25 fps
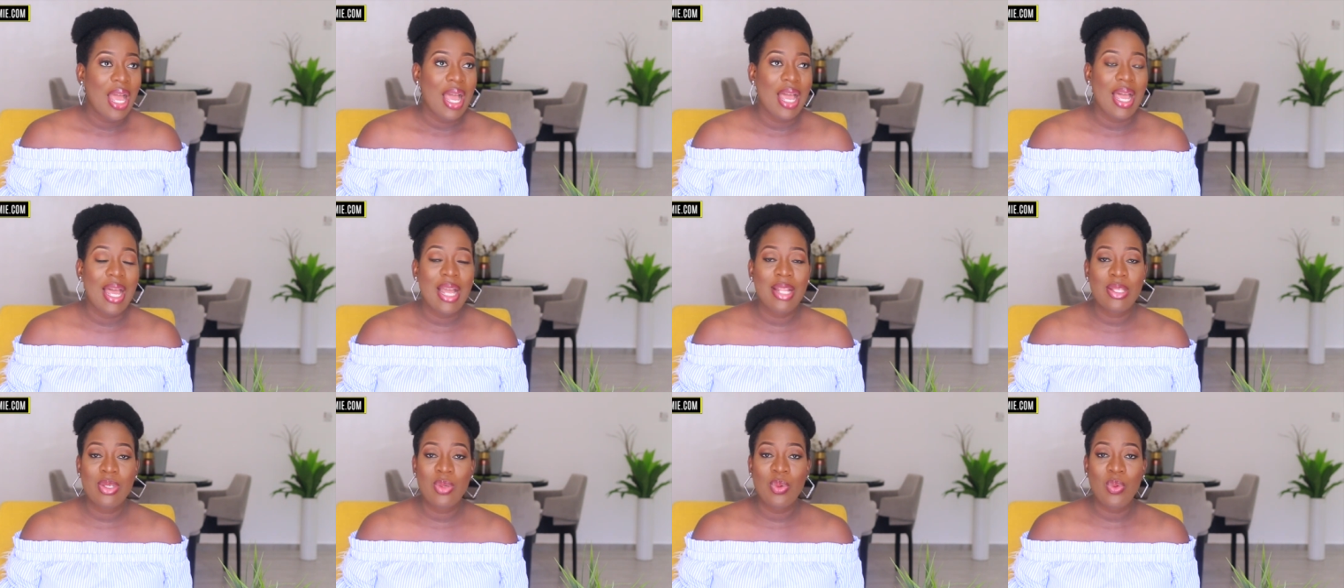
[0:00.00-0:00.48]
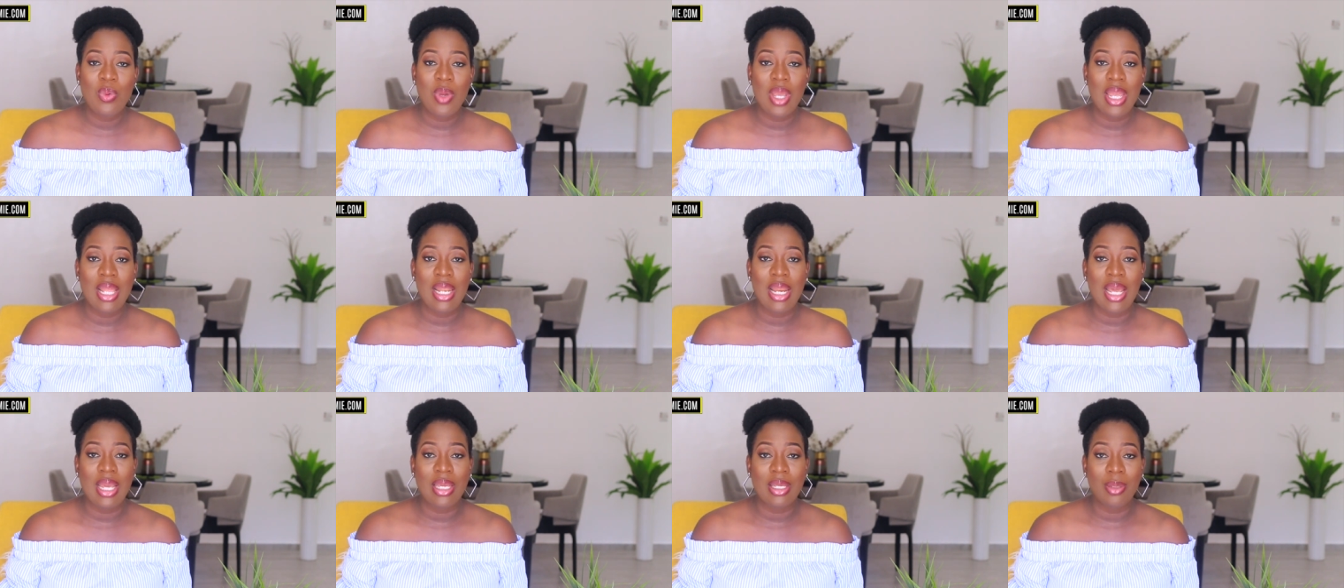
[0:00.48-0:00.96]
I had to
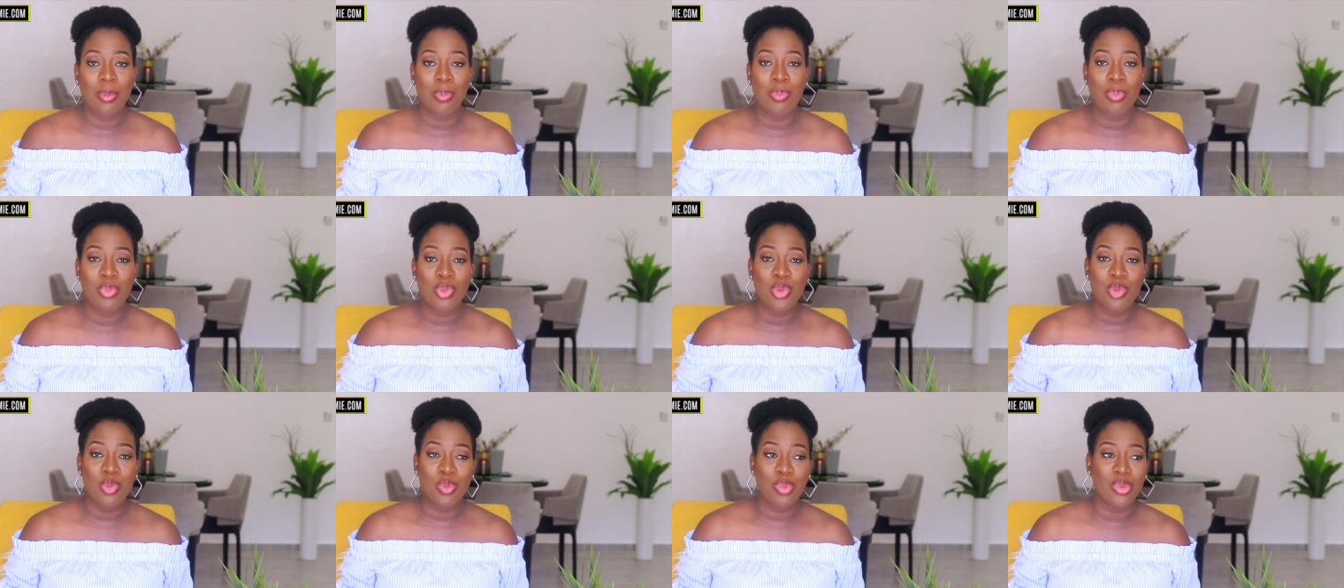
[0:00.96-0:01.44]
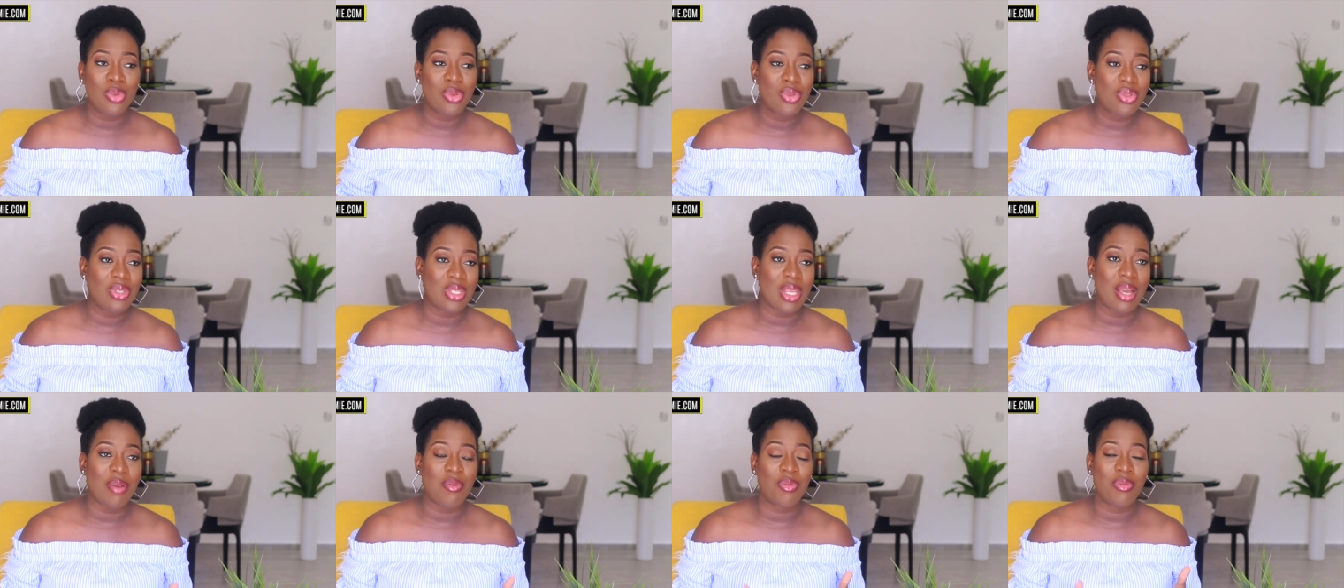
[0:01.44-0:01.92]
wear like
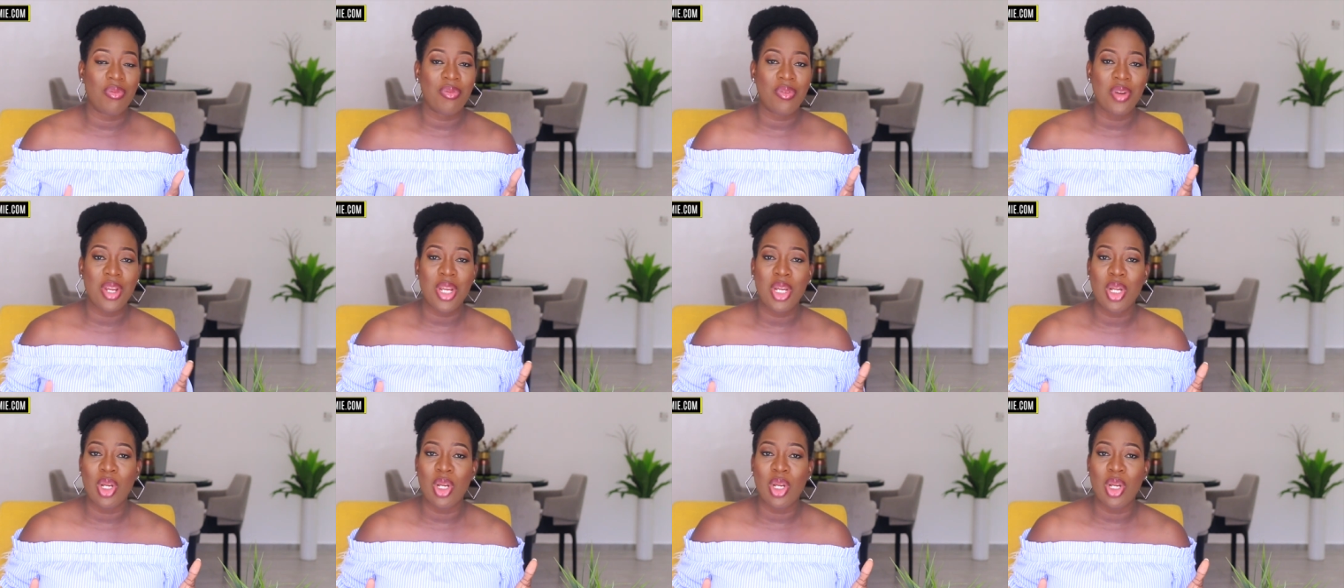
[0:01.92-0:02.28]
booboos and free